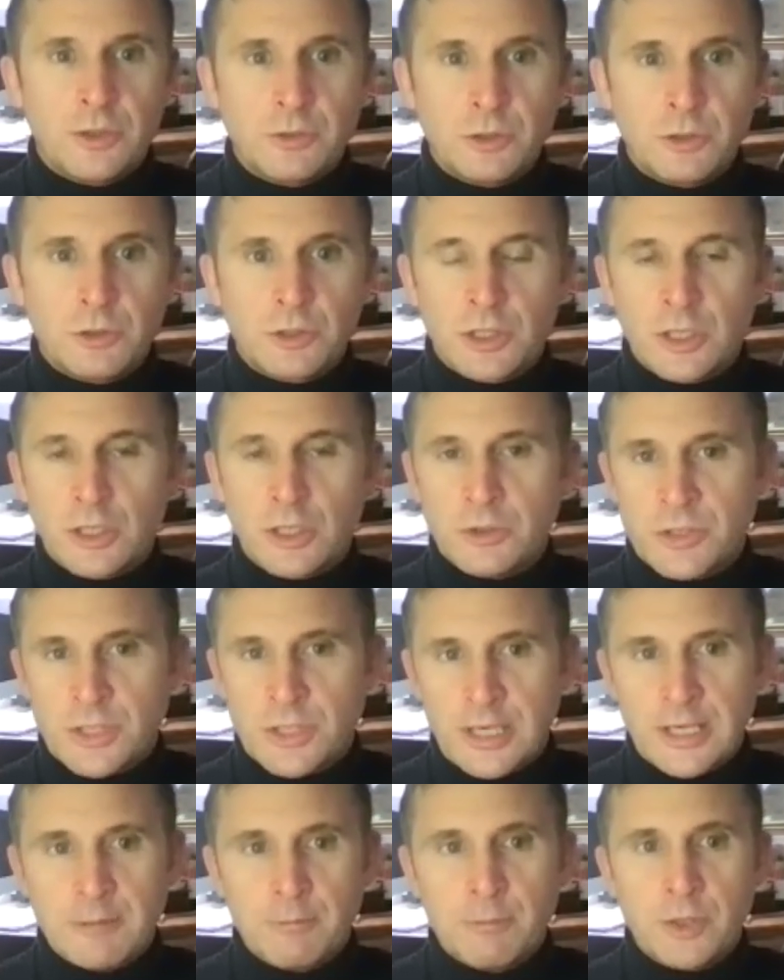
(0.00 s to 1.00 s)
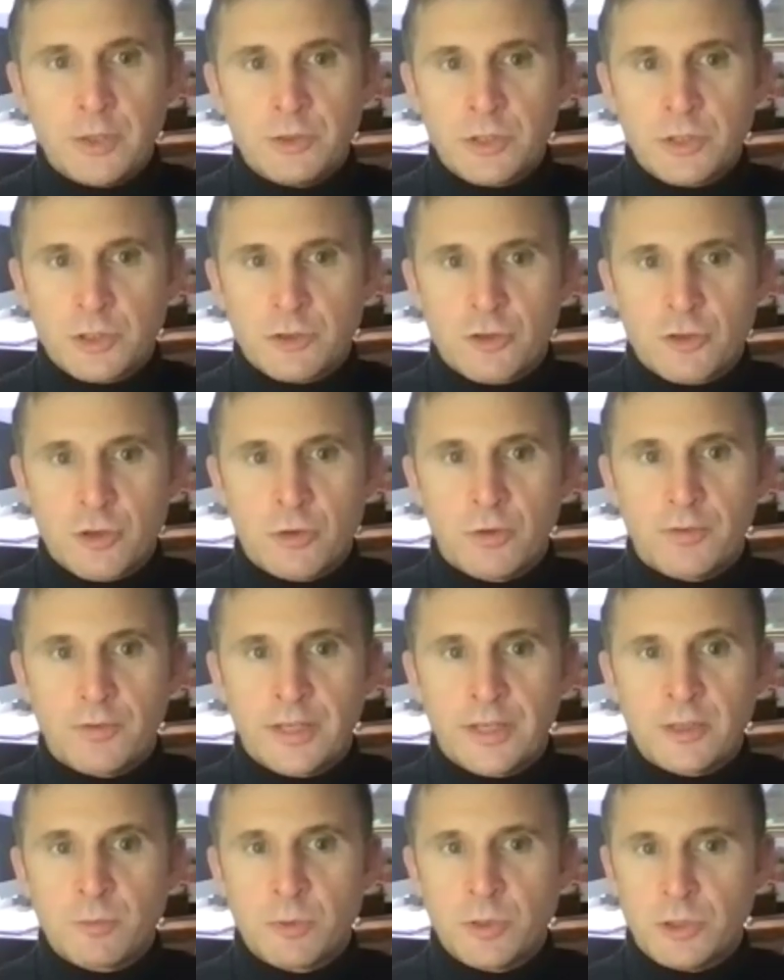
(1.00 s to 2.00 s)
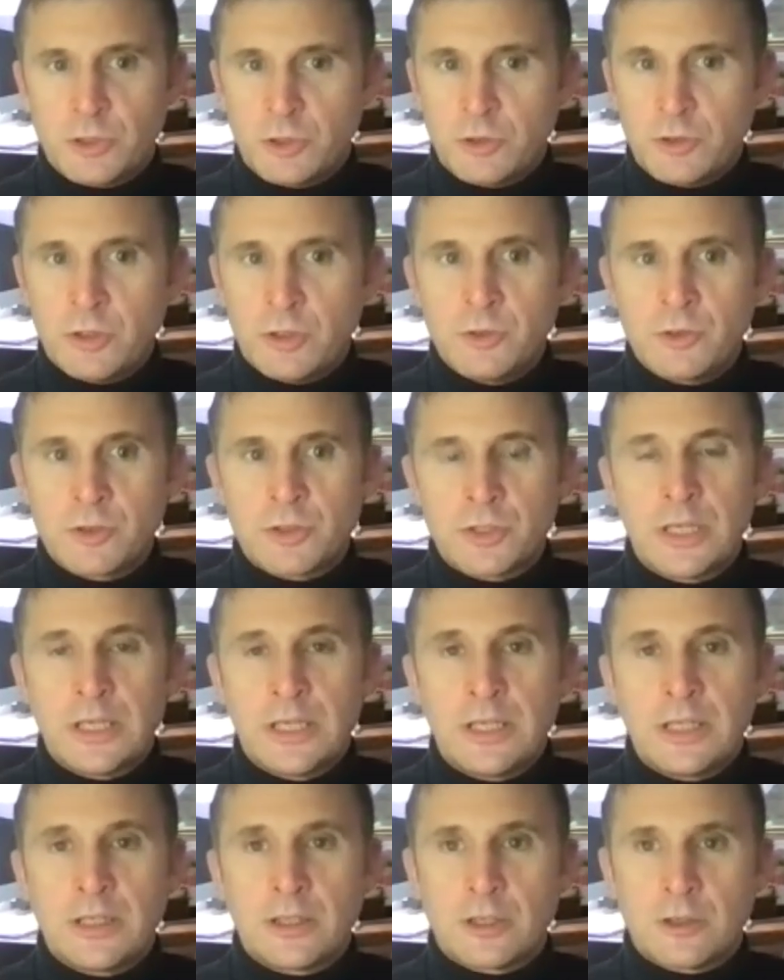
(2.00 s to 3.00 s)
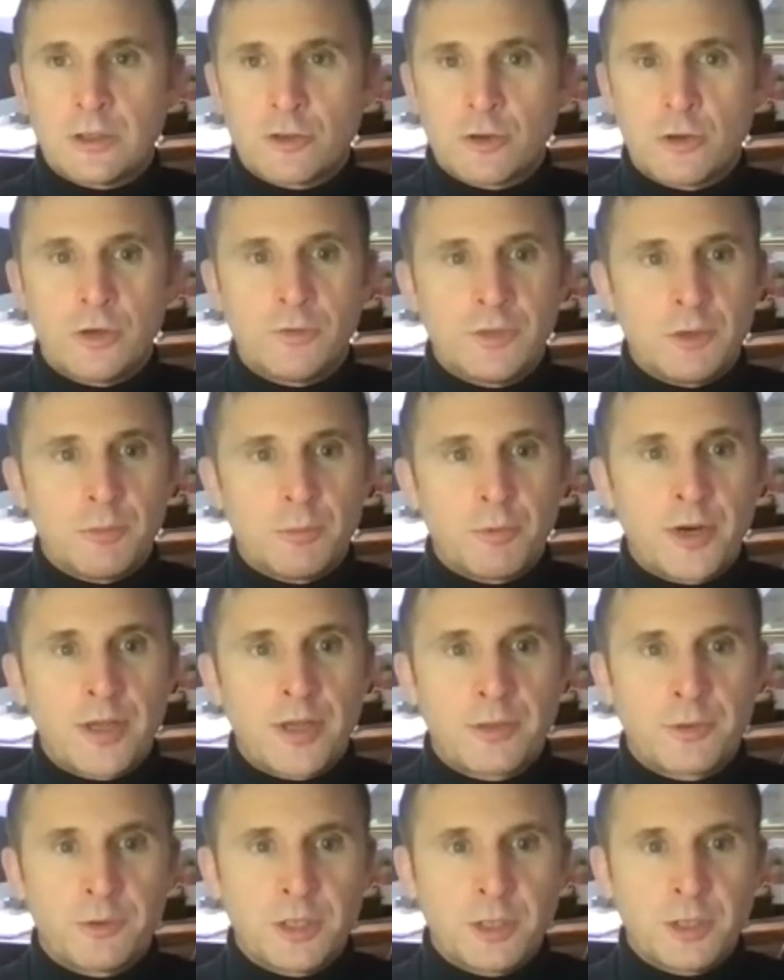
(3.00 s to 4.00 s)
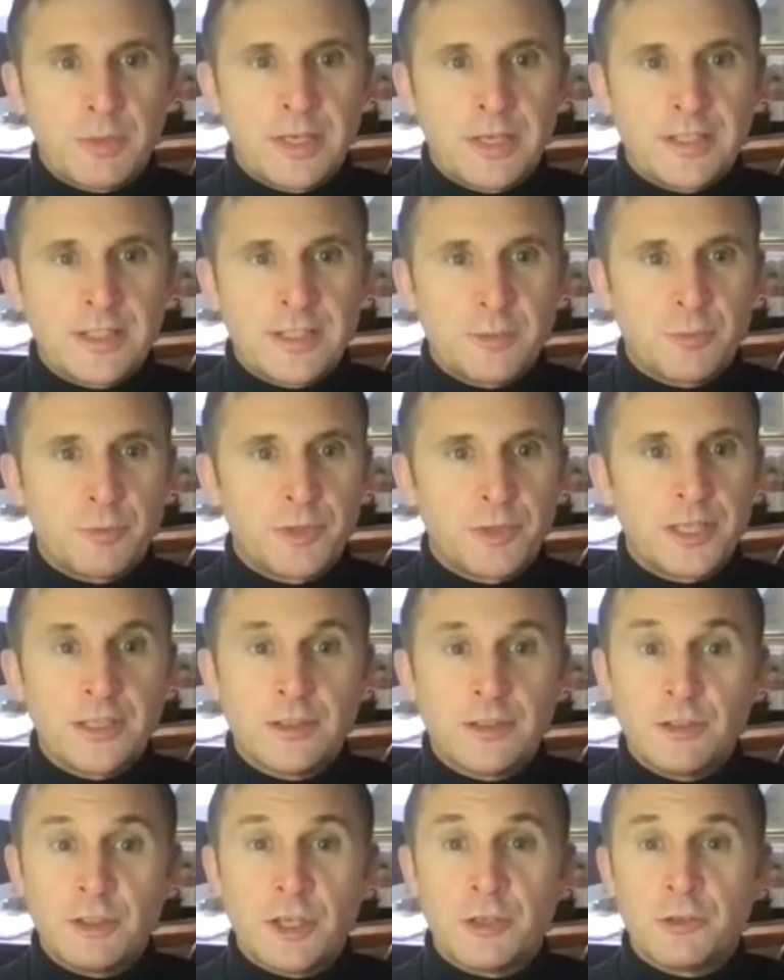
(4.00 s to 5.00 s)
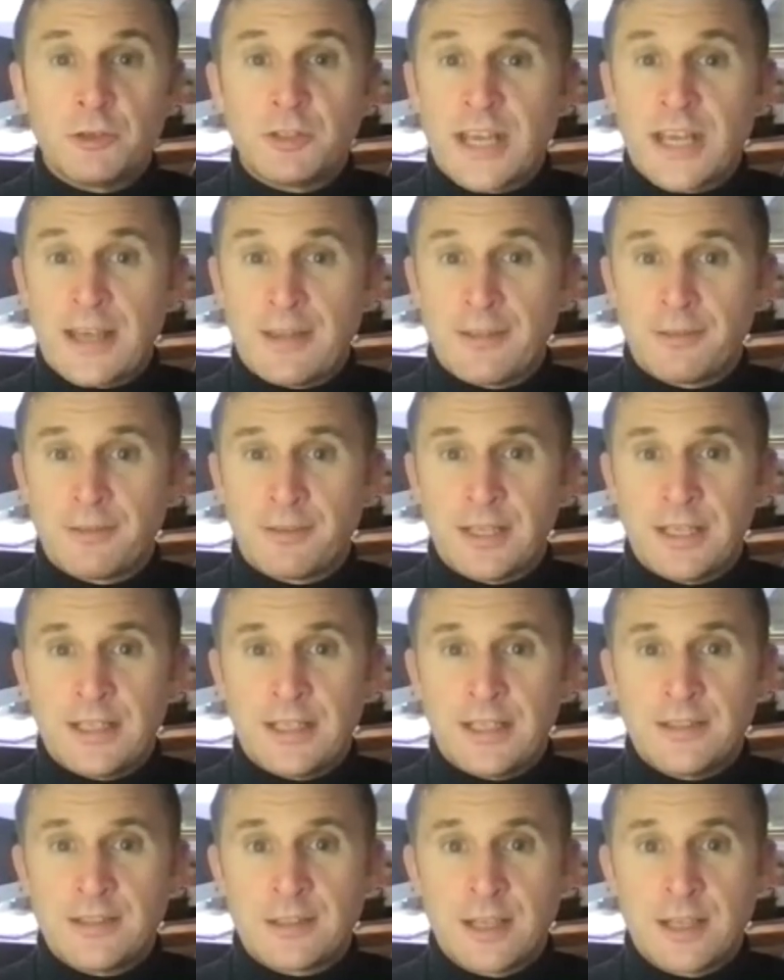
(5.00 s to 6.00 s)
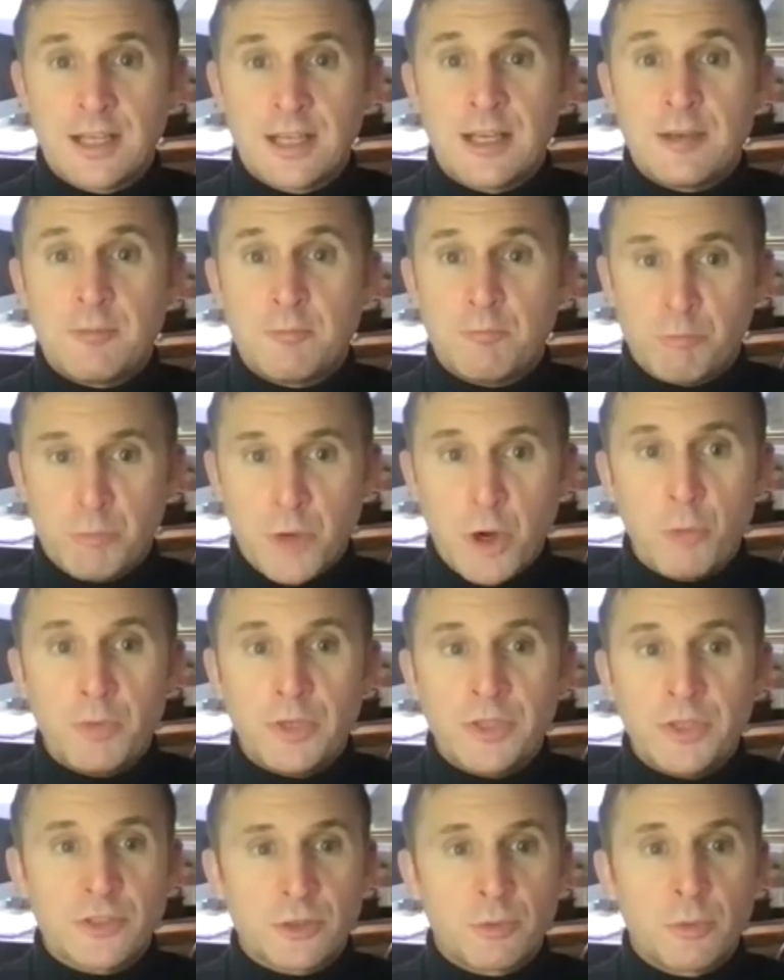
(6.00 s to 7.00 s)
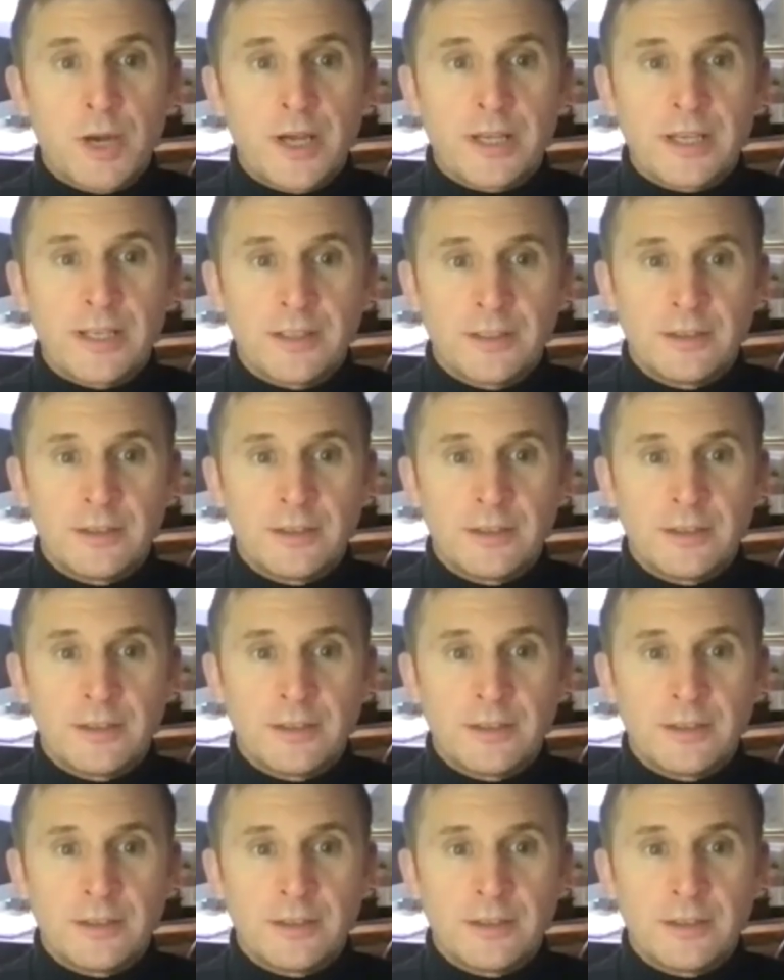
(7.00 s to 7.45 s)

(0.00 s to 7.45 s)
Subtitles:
You can lose a limb, lose control of things, but you lose control of your breath or the ability to breathe. Death is moments away.